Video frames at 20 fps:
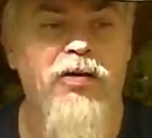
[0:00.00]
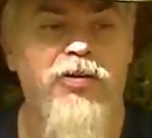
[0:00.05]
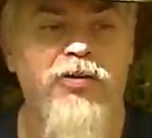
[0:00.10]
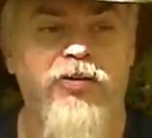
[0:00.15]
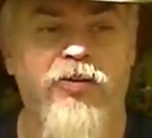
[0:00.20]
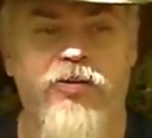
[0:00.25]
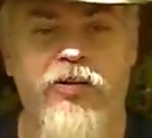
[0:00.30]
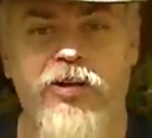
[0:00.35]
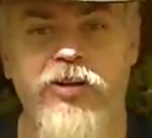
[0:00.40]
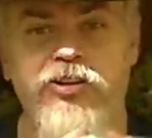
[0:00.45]

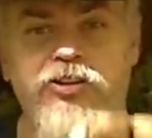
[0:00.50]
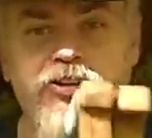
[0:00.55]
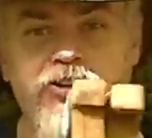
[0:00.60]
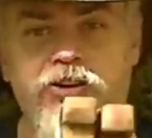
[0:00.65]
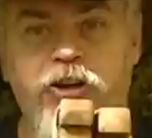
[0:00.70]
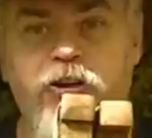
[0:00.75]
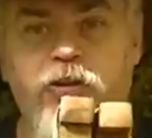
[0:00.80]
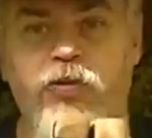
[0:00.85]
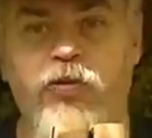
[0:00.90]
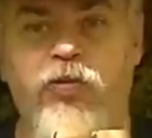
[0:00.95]
So these
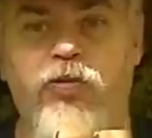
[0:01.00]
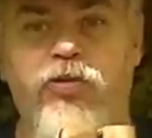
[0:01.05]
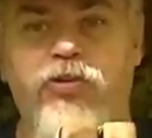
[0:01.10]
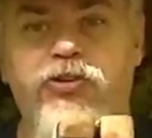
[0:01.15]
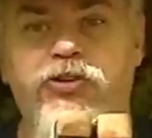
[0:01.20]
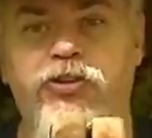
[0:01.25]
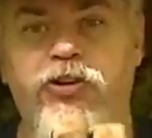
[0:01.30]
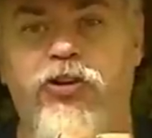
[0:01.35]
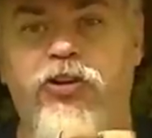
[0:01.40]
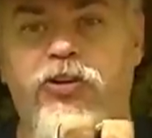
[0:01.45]
stools
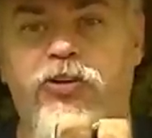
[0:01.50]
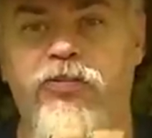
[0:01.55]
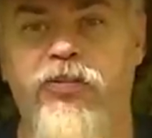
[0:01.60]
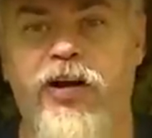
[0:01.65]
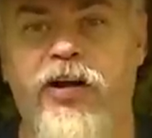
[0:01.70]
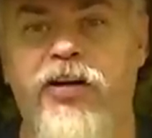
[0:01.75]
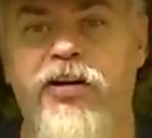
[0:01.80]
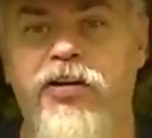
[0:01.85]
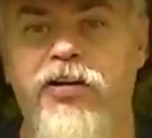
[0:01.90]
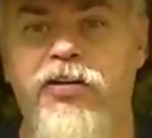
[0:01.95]
served
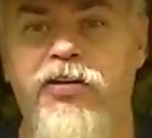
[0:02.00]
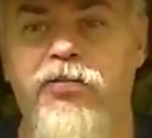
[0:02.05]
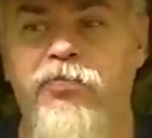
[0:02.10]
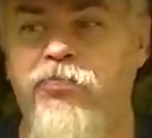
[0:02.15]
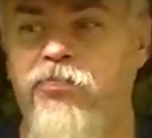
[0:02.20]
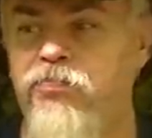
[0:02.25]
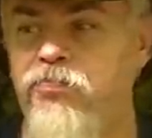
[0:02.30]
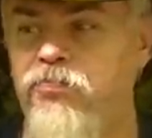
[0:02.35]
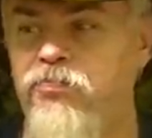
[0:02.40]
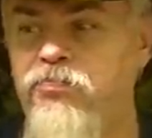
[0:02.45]

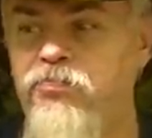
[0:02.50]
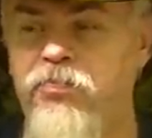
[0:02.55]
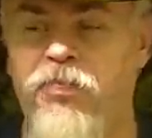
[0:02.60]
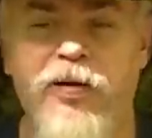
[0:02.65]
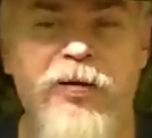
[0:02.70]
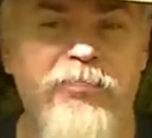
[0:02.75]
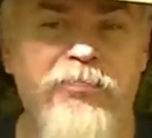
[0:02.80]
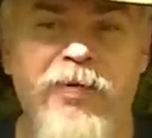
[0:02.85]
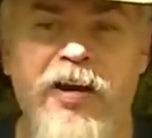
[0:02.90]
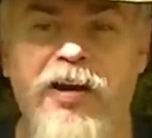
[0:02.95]

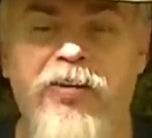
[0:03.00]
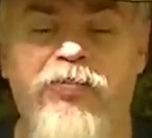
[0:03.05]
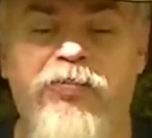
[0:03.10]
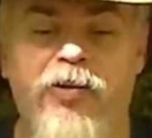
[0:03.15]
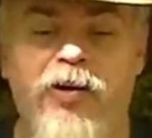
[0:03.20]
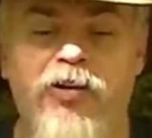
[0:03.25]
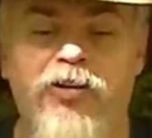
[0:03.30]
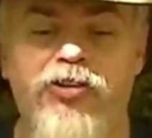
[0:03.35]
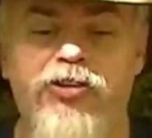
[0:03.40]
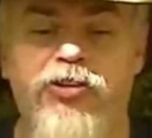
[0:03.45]
many
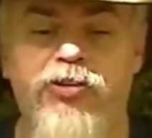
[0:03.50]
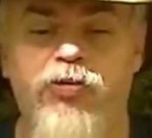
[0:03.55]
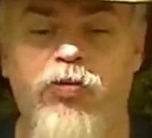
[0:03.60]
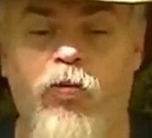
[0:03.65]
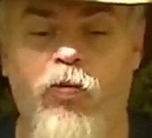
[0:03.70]
functions.